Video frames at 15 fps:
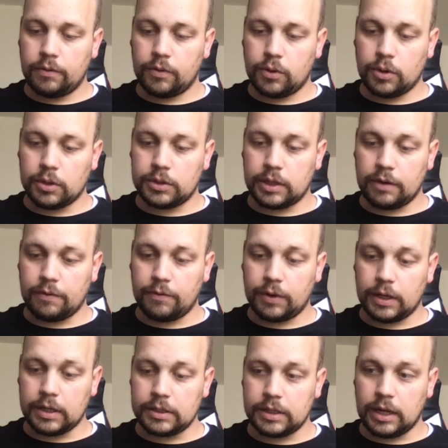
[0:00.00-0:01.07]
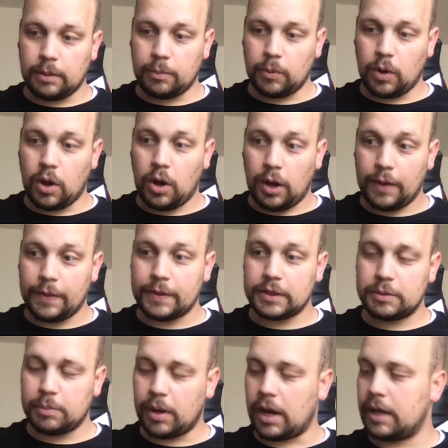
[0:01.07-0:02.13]
course I forget his name on the
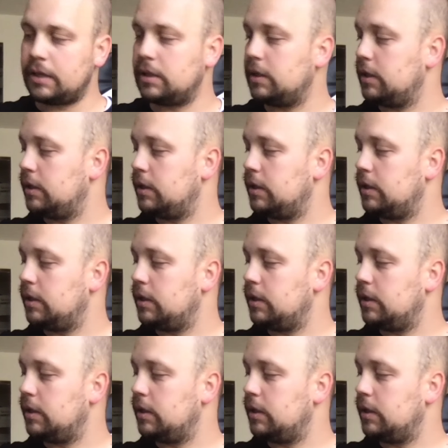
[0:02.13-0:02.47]
spot,